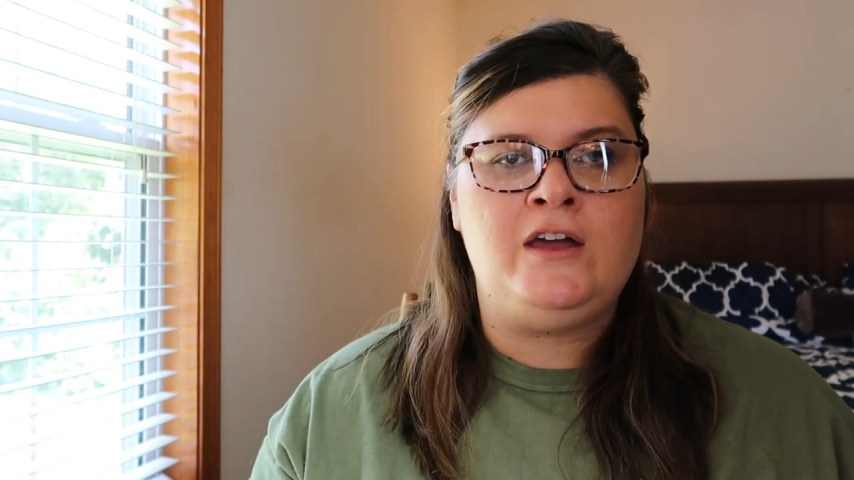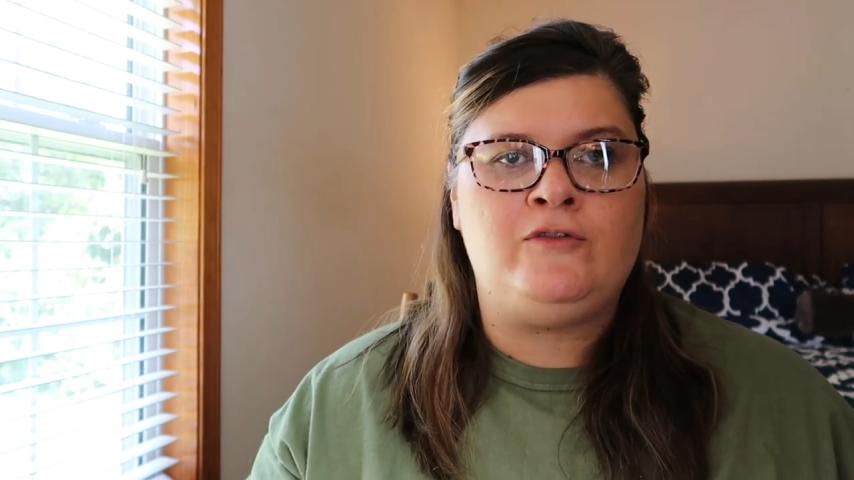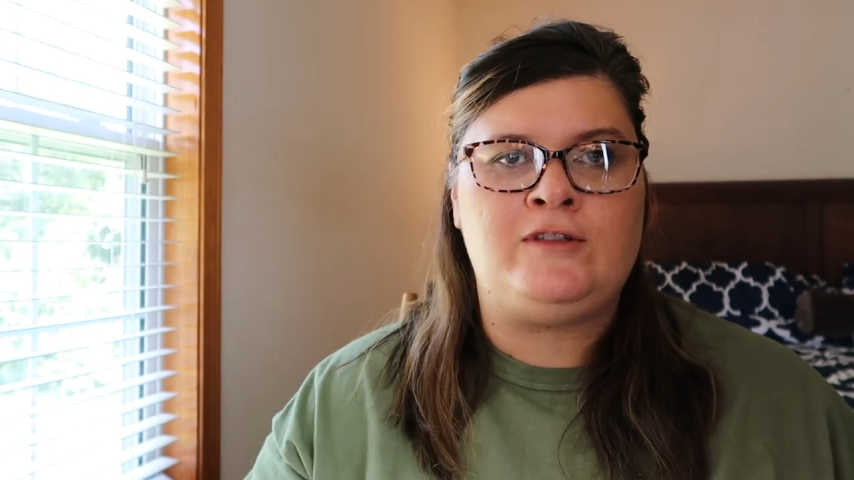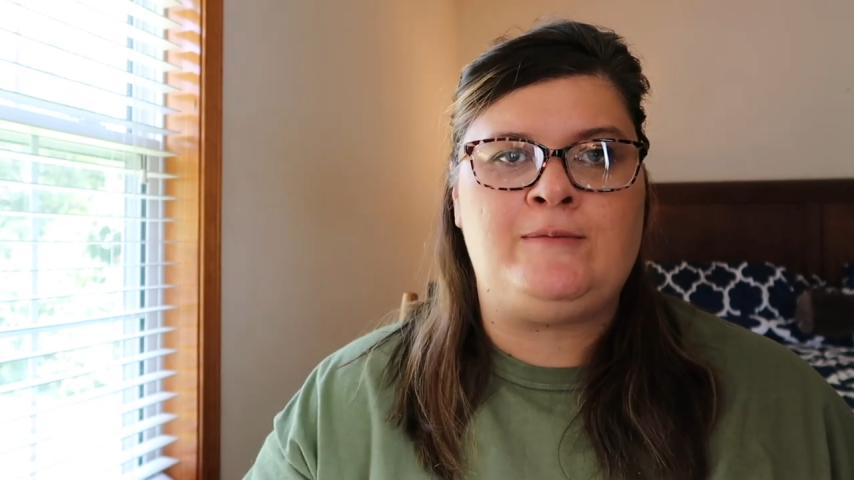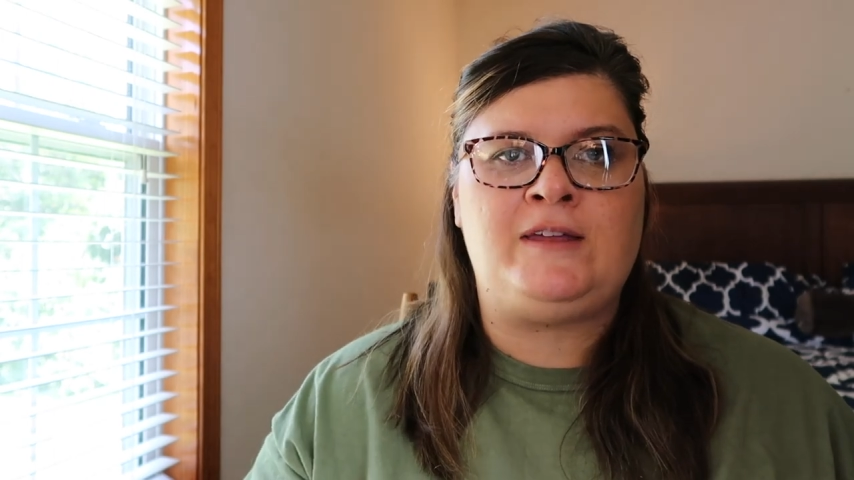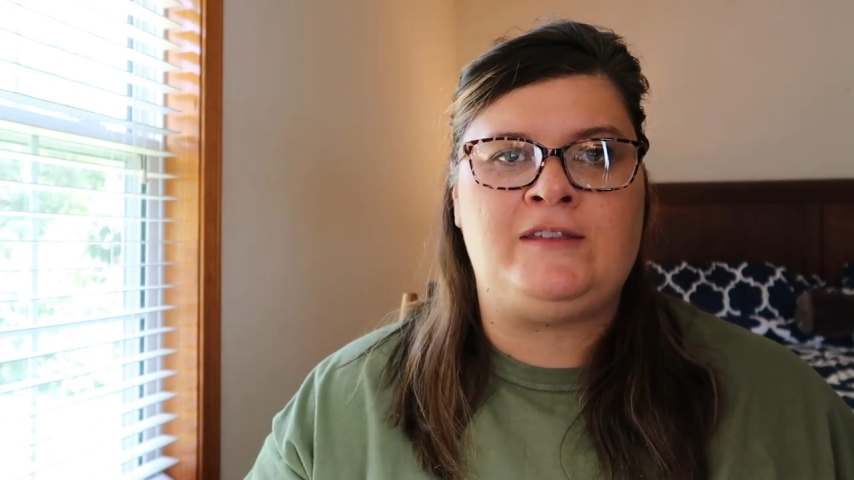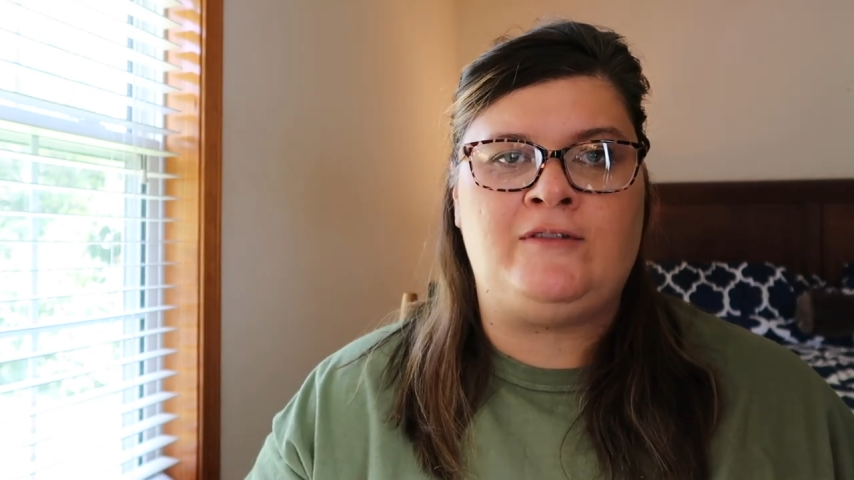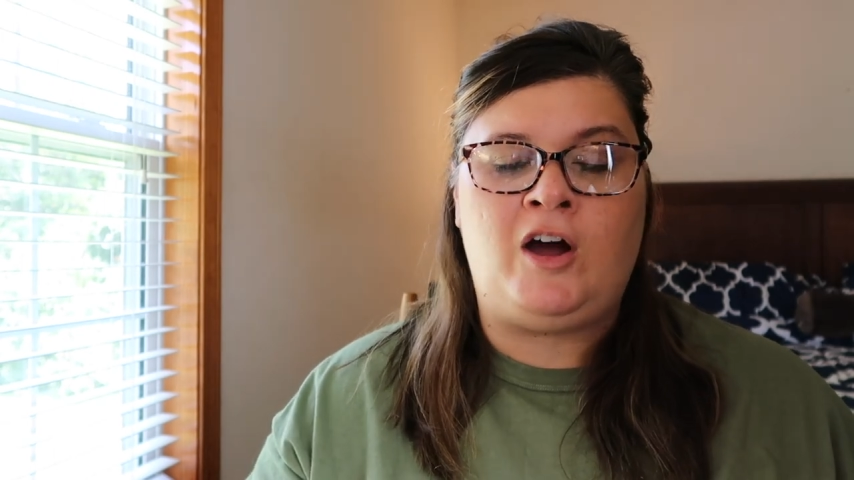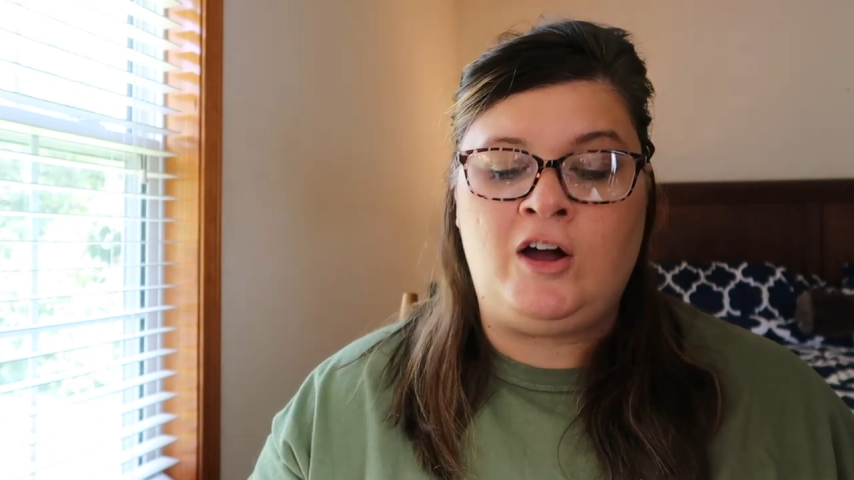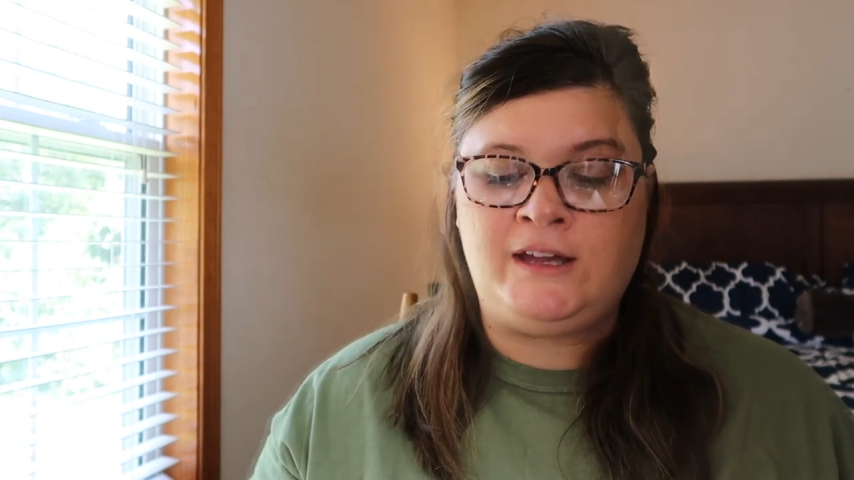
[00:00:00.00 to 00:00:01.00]
for the month
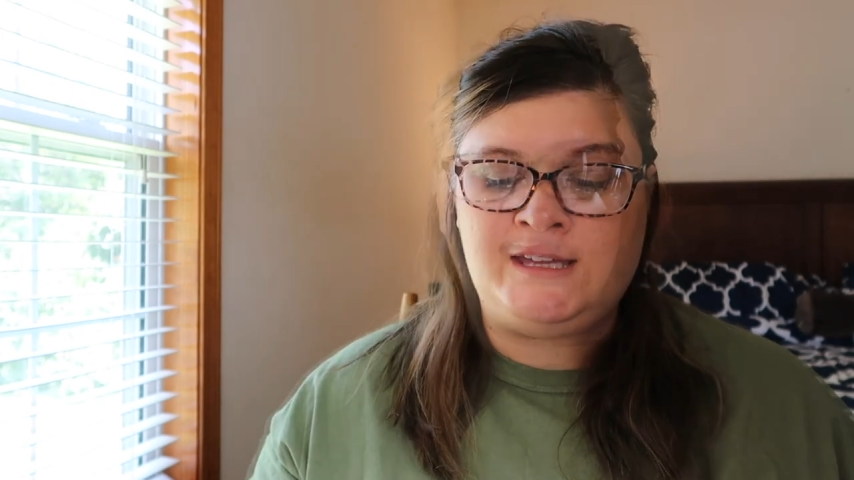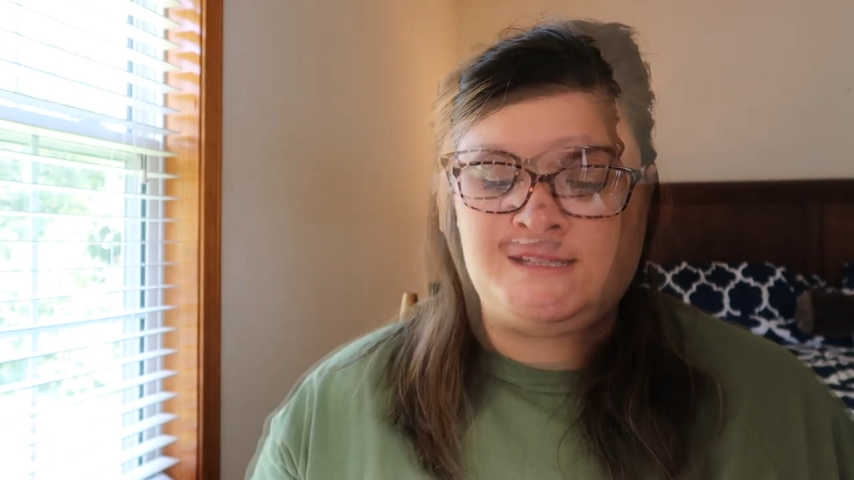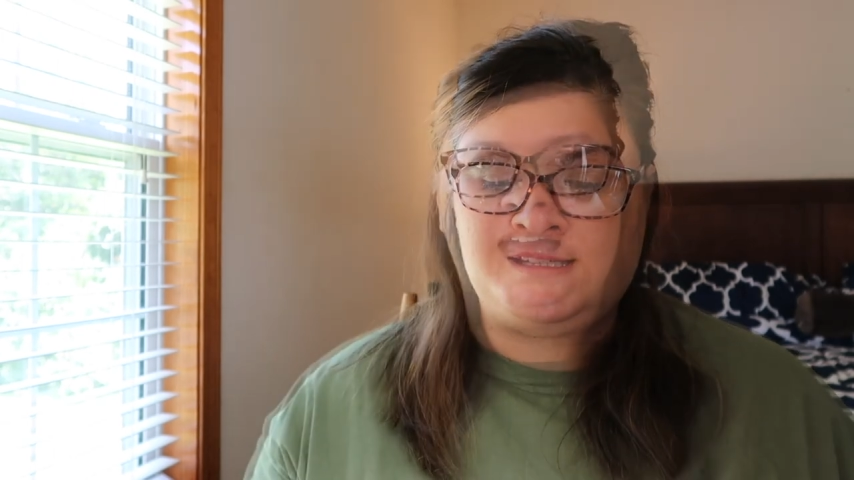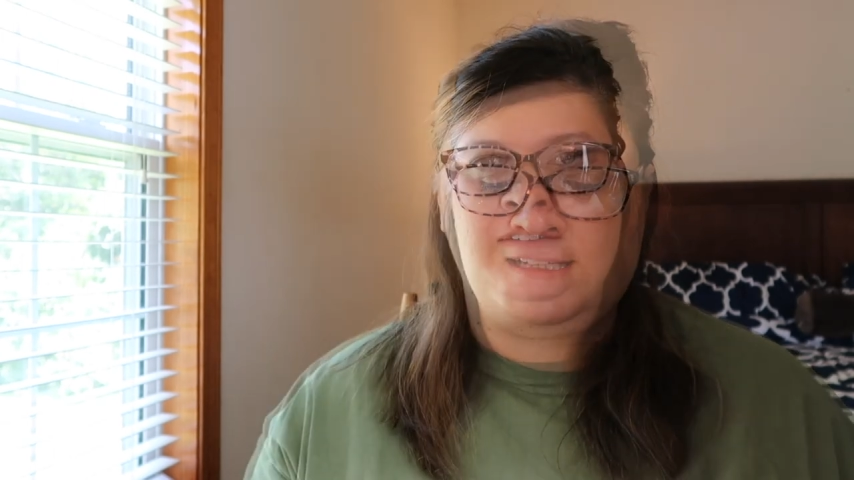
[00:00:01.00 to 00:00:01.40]
of August.